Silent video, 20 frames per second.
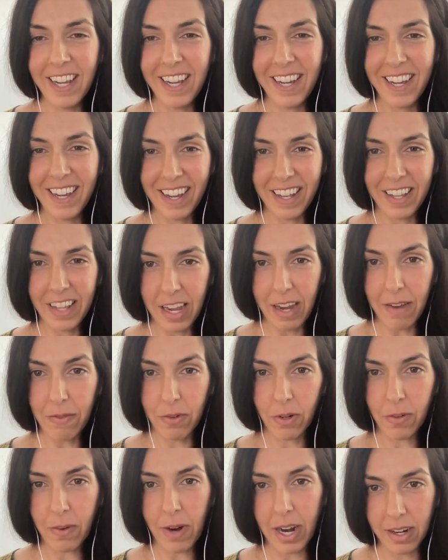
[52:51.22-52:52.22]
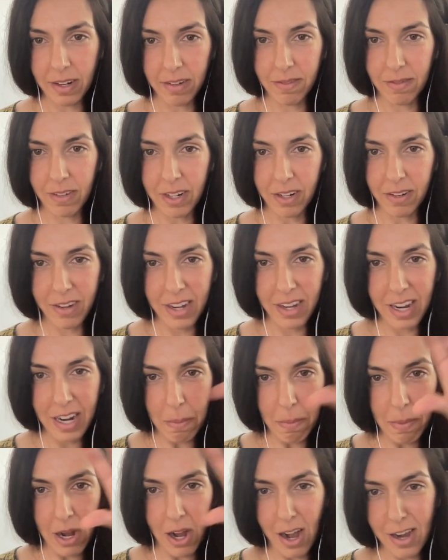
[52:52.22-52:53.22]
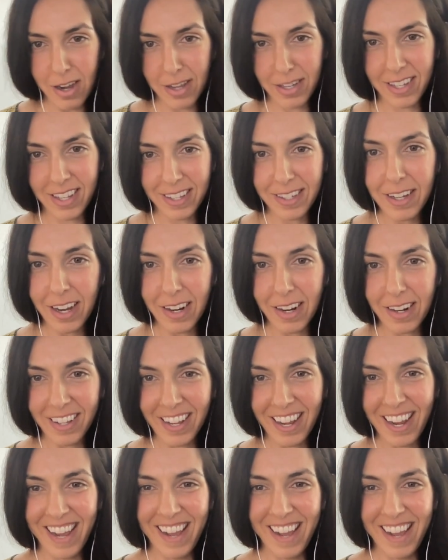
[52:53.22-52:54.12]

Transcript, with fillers: And they have to write, you know, in a box that's kind of like